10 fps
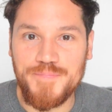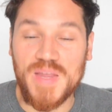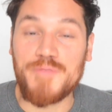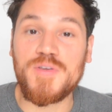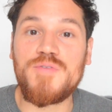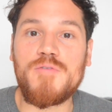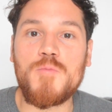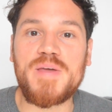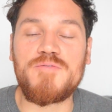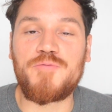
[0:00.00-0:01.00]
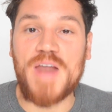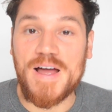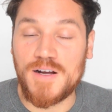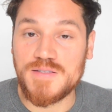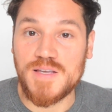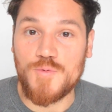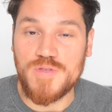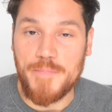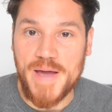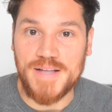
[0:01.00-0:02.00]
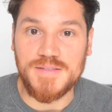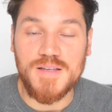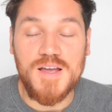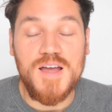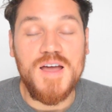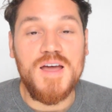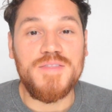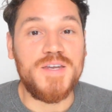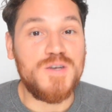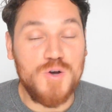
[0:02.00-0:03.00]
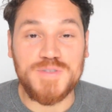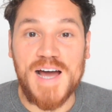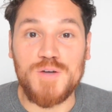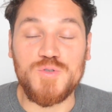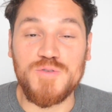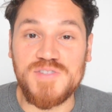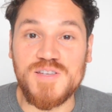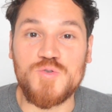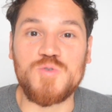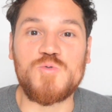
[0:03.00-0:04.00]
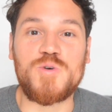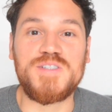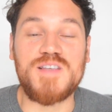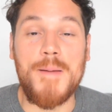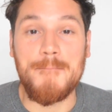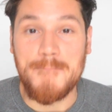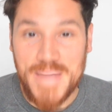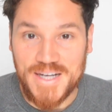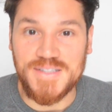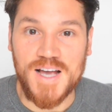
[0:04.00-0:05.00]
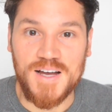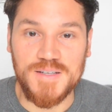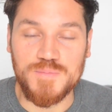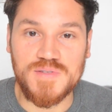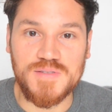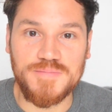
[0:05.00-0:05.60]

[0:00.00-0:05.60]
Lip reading: If you've ever been flat hunting with a pet, then no doubt you've seen those words many times.